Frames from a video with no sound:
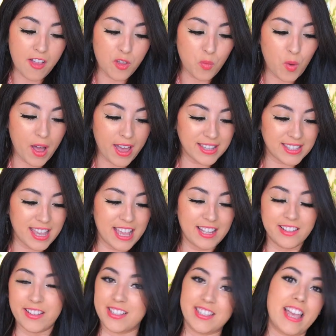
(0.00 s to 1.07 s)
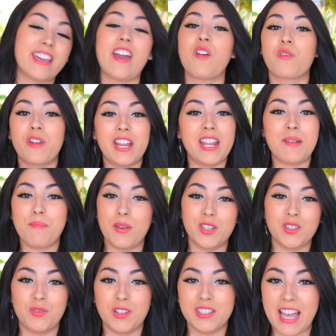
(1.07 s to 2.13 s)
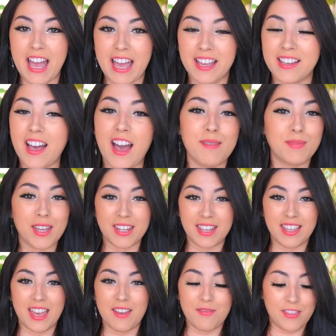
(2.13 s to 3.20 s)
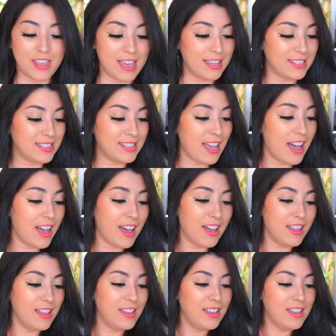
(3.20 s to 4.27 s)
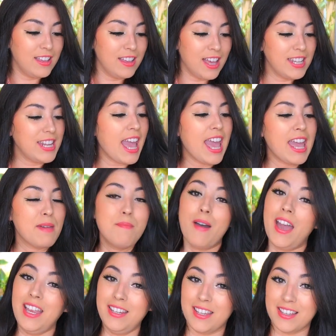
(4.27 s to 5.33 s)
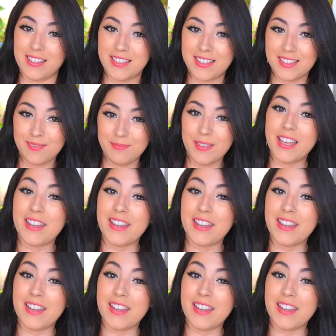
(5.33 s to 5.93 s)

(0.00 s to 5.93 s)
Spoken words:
Otherwise, it looks like a really beautiful tank. I'm gonna give this an A minus.